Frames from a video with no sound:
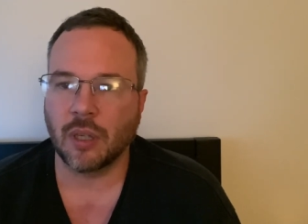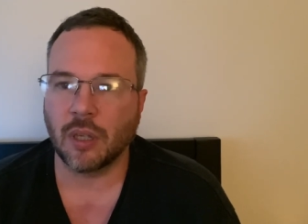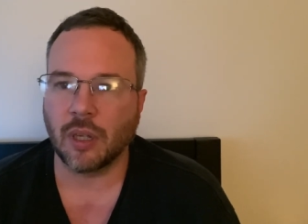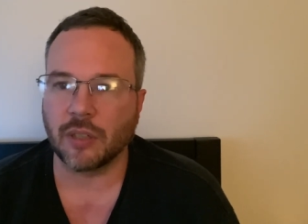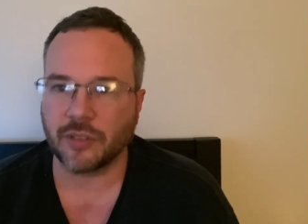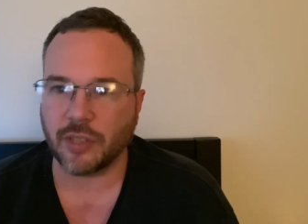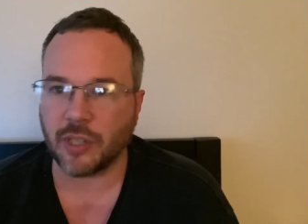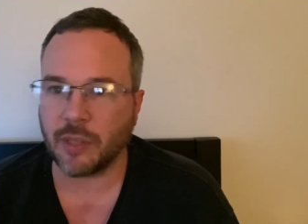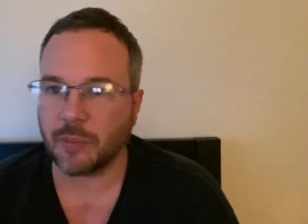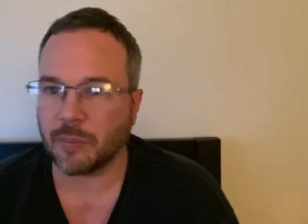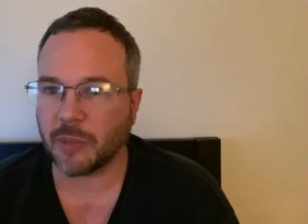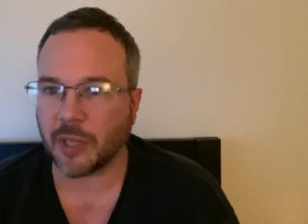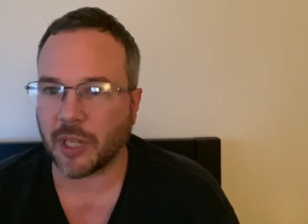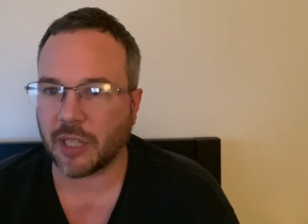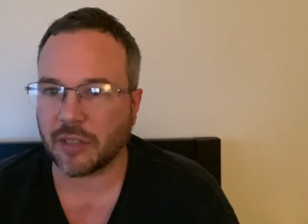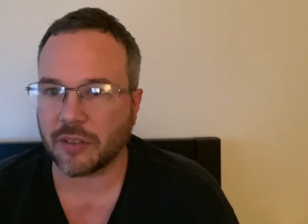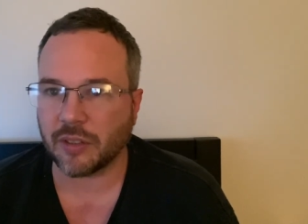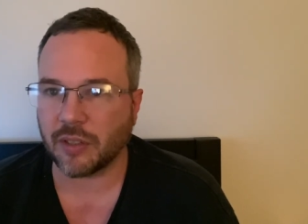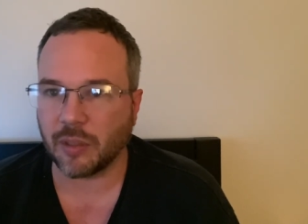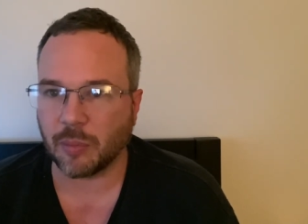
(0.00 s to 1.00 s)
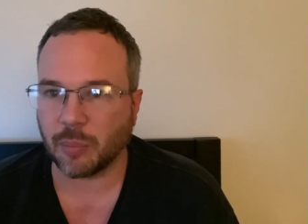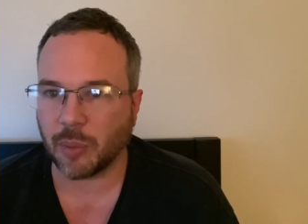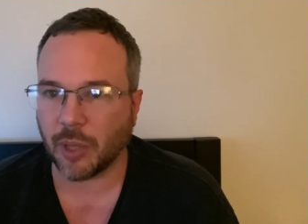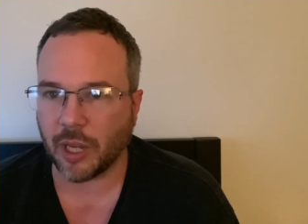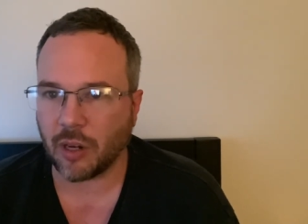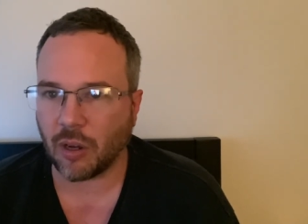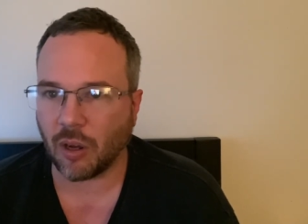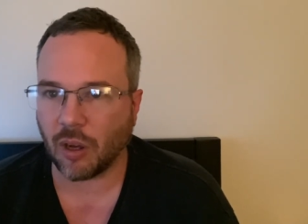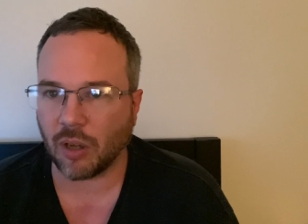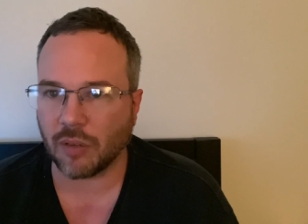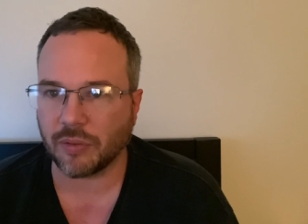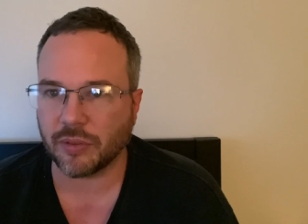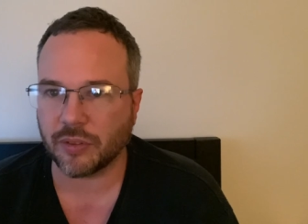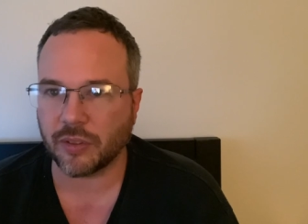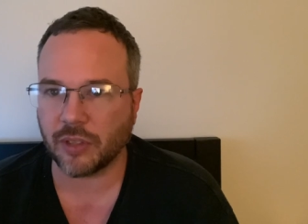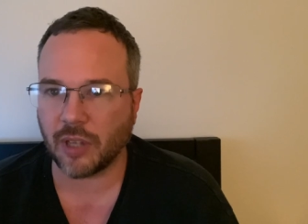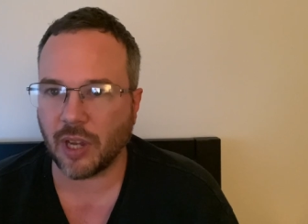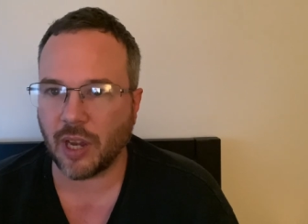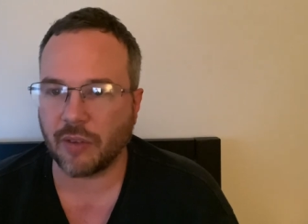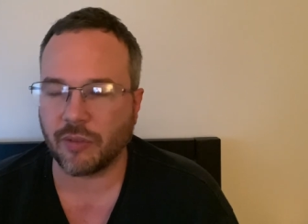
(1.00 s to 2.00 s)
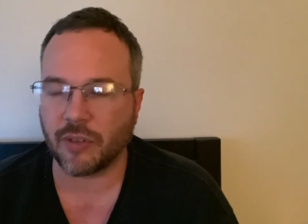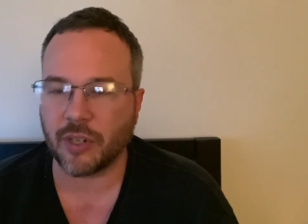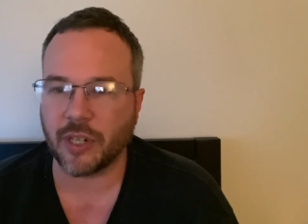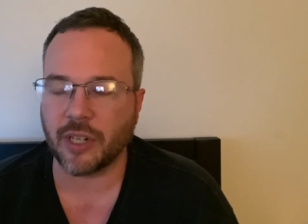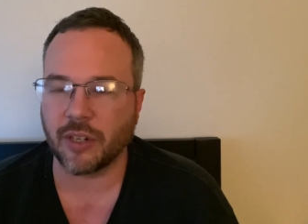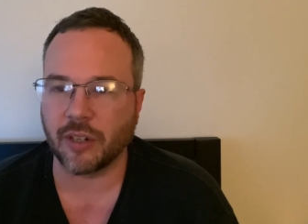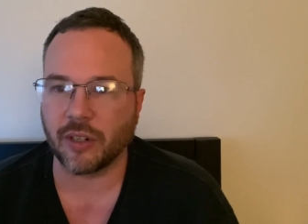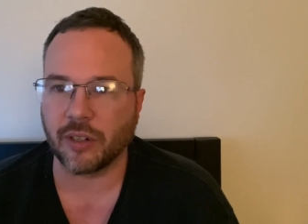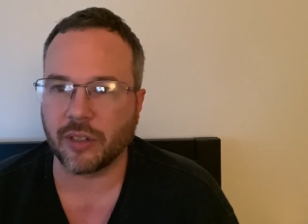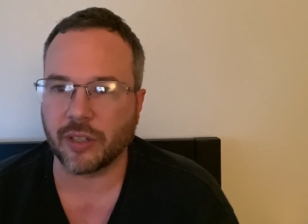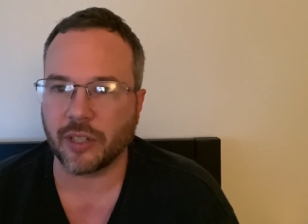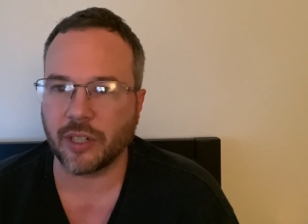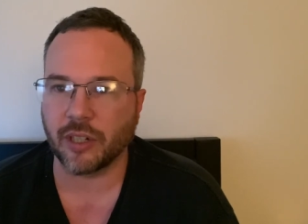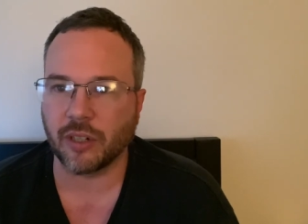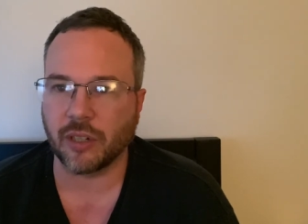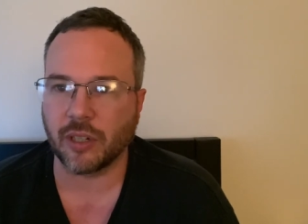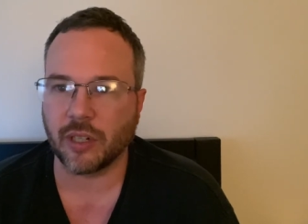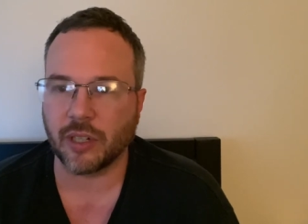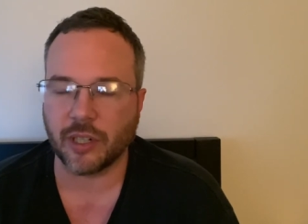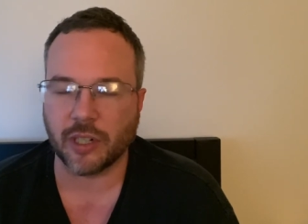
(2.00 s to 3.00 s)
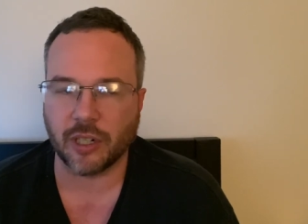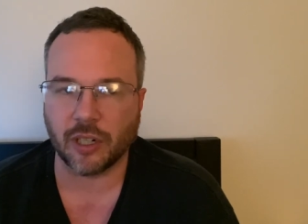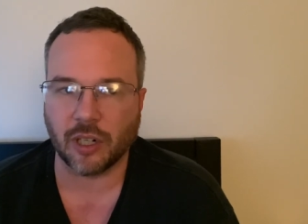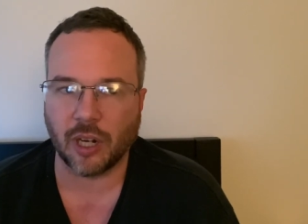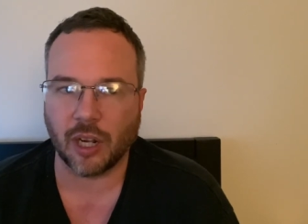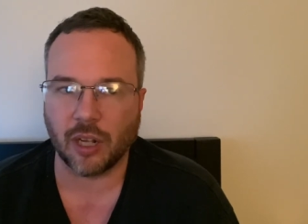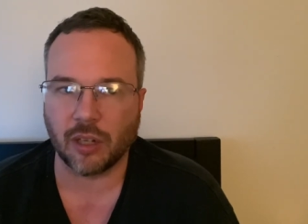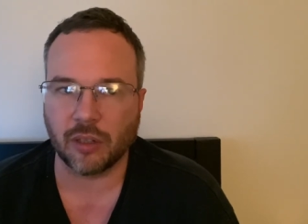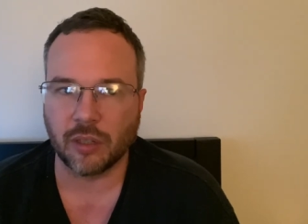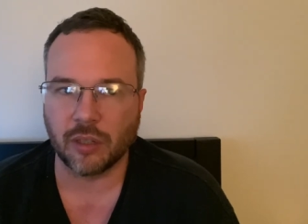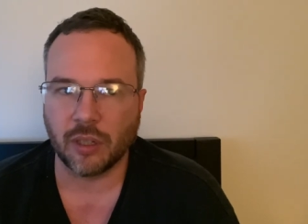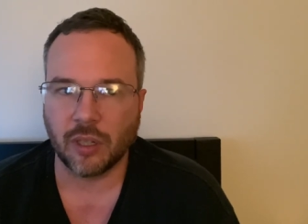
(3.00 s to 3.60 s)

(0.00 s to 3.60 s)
a team that gets to the playoffs every year, year in and year out.